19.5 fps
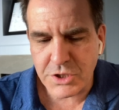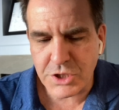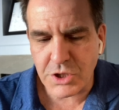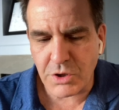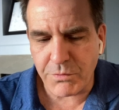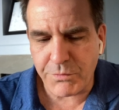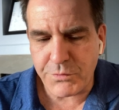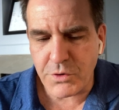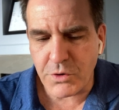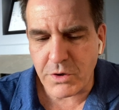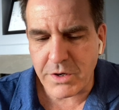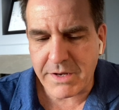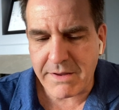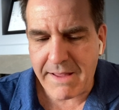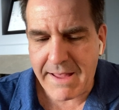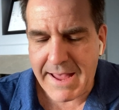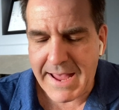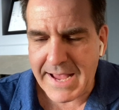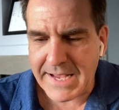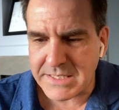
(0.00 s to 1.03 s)
sulfuric
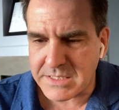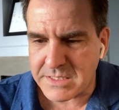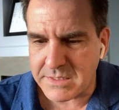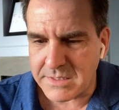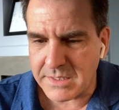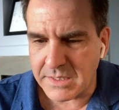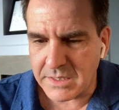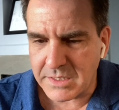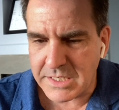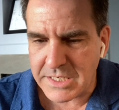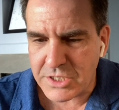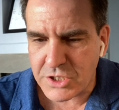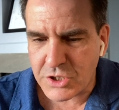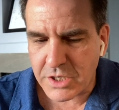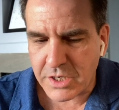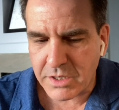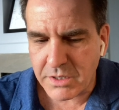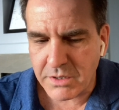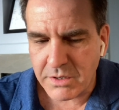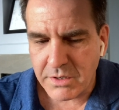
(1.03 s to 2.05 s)
acid
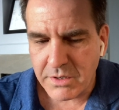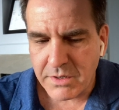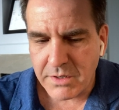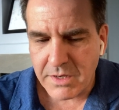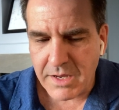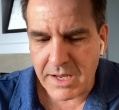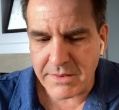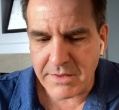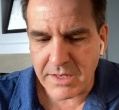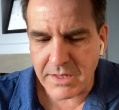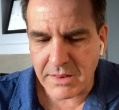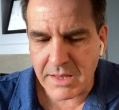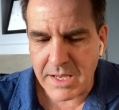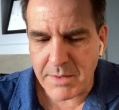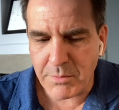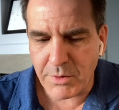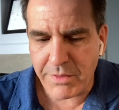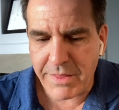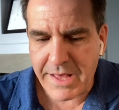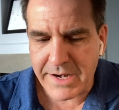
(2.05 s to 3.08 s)
leaching, and they
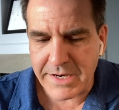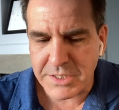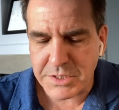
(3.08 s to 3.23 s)
label that